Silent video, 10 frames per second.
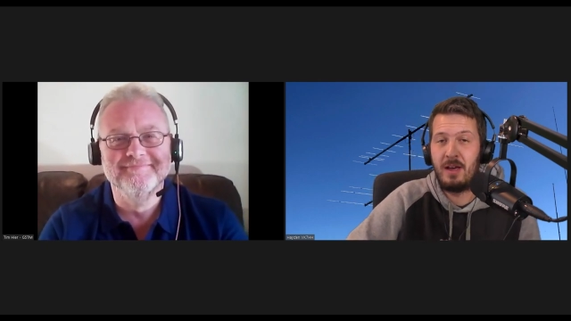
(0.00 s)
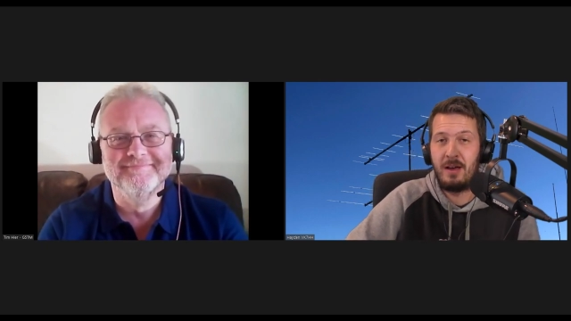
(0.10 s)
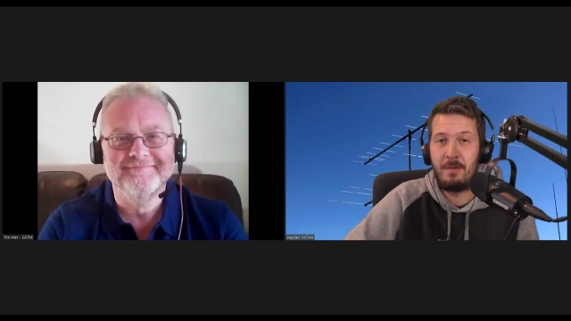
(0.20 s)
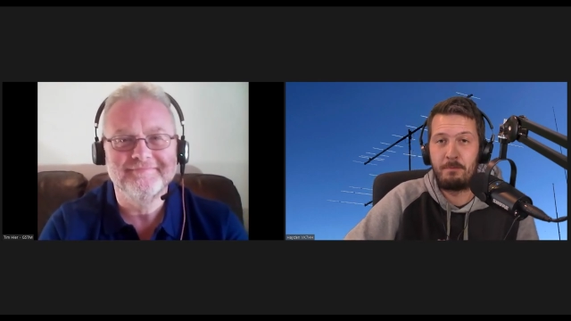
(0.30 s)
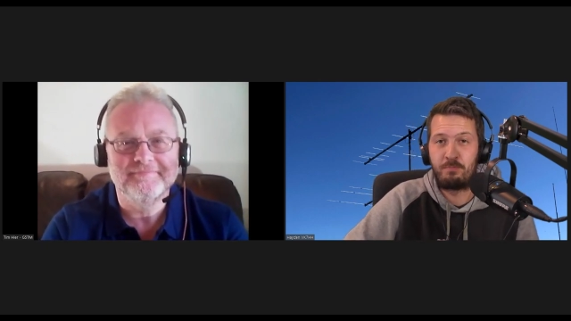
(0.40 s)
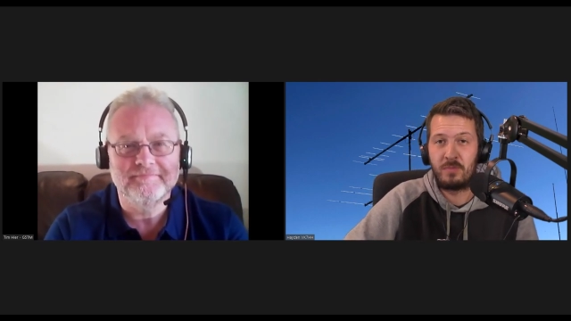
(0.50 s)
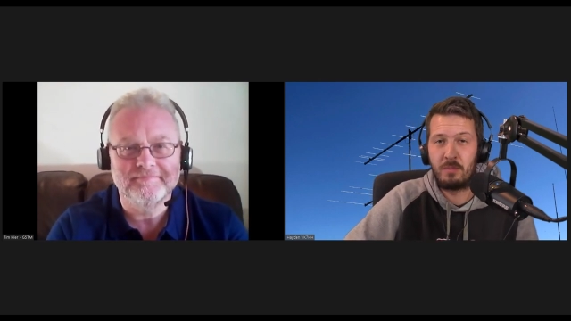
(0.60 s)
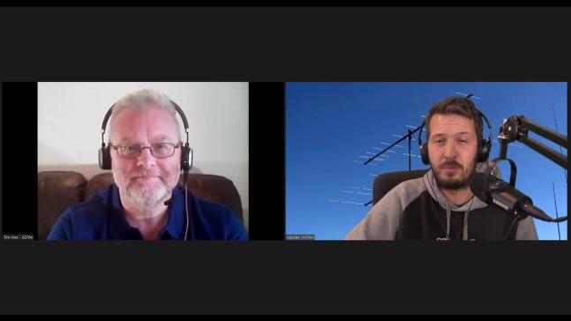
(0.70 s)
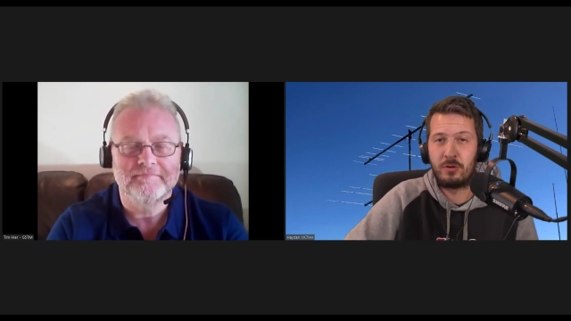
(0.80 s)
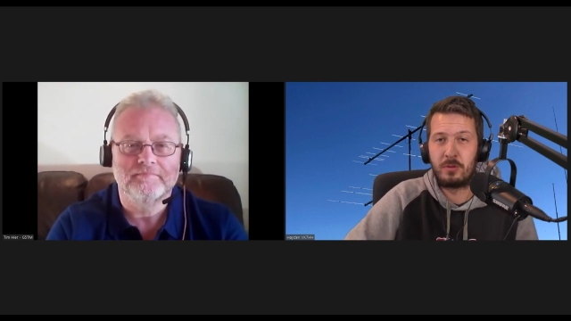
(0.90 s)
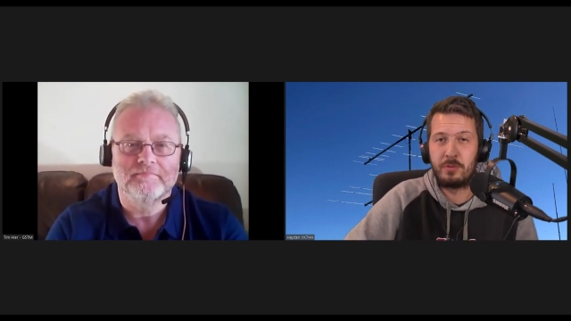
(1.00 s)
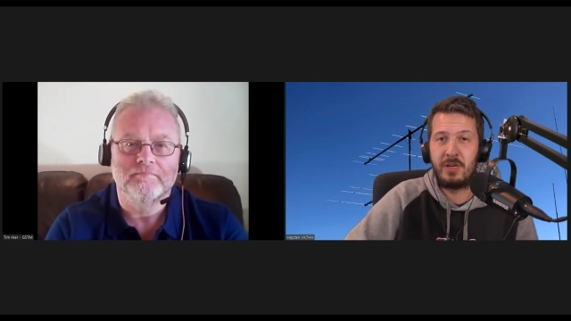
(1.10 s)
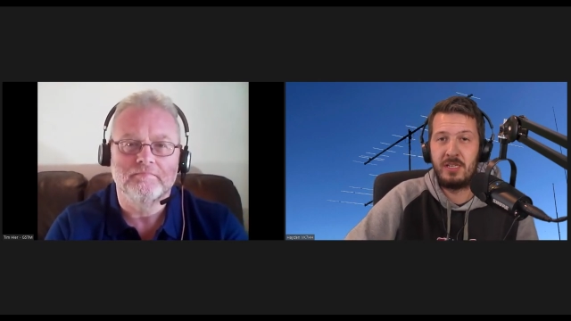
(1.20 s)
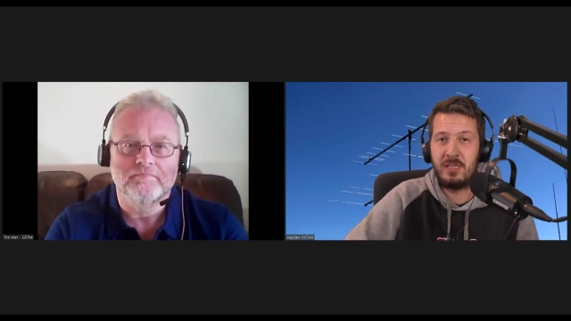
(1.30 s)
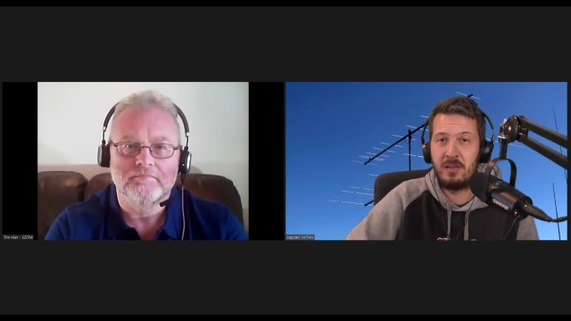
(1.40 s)
Speaker 1: um, portable
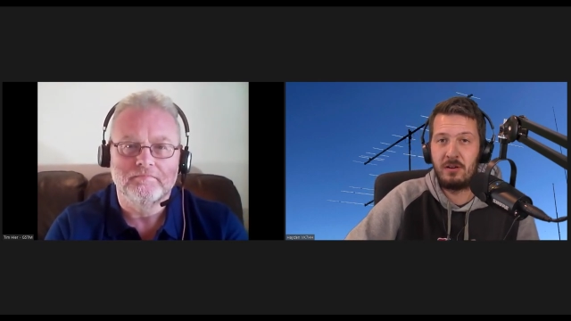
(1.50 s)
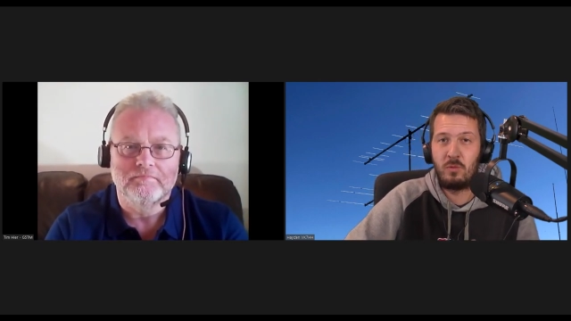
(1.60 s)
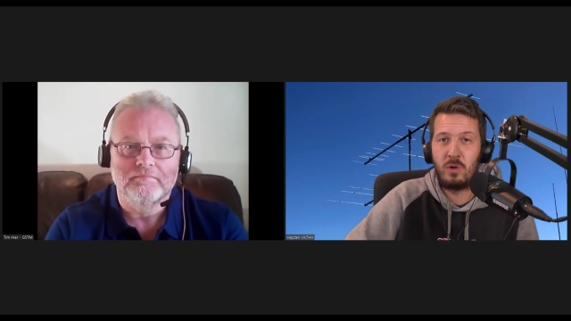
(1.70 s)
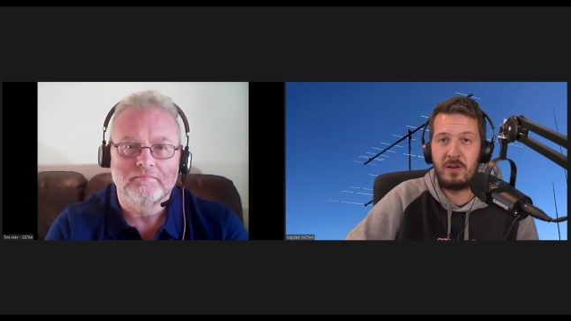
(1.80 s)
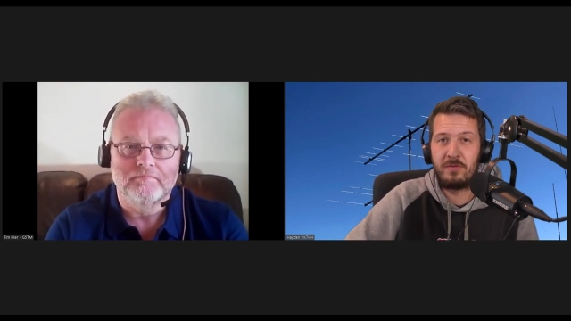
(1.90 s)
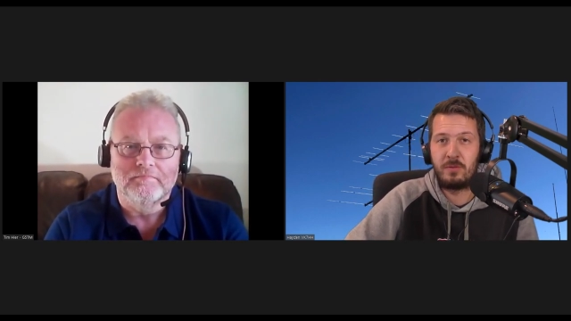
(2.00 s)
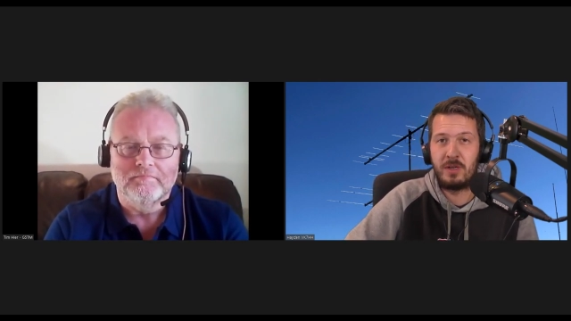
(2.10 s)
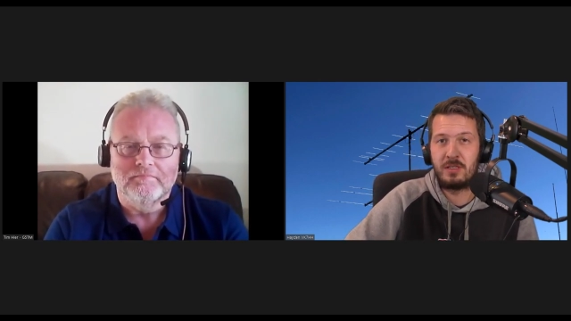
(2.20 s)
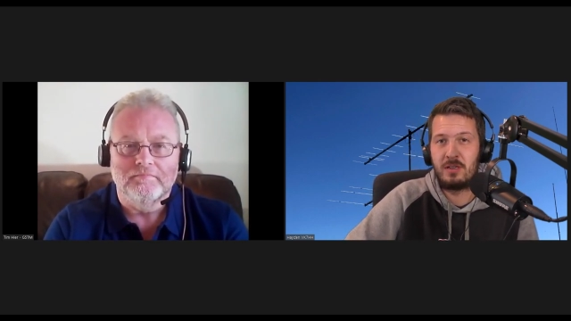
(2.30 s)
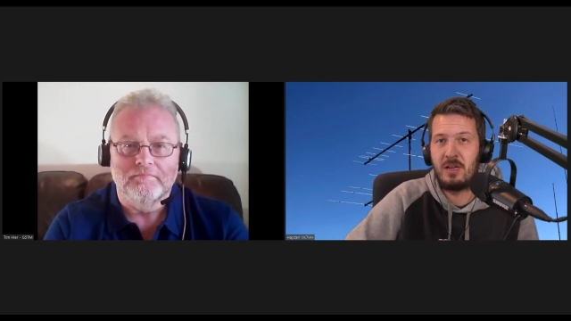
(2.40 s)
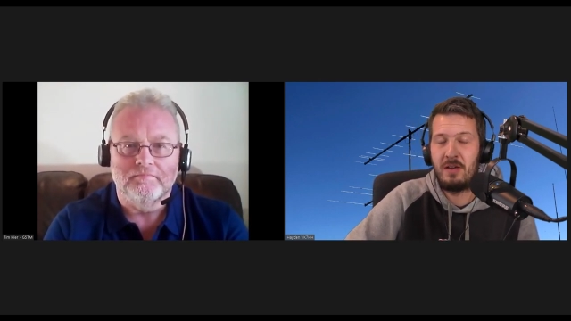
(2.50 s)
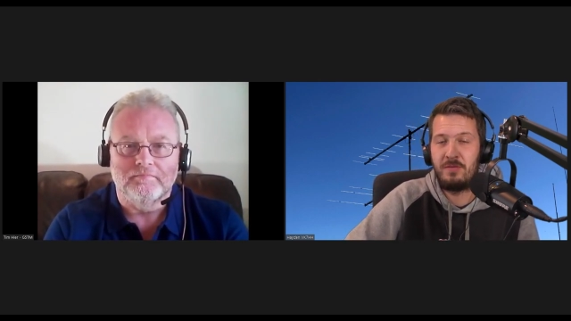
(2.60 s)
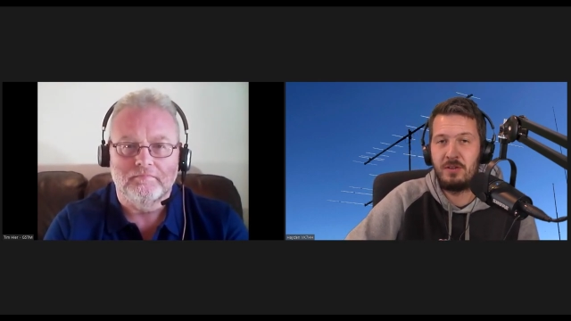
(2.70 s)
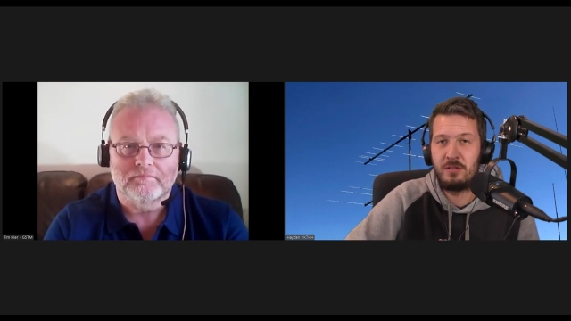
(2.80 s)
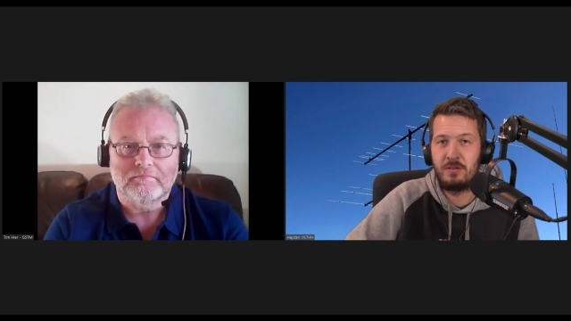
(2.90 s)
antenna, and one of the ones that I
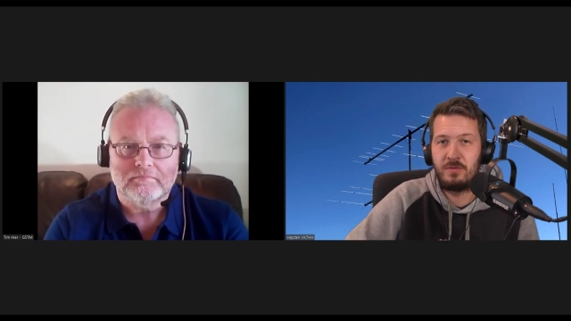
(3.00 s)
have used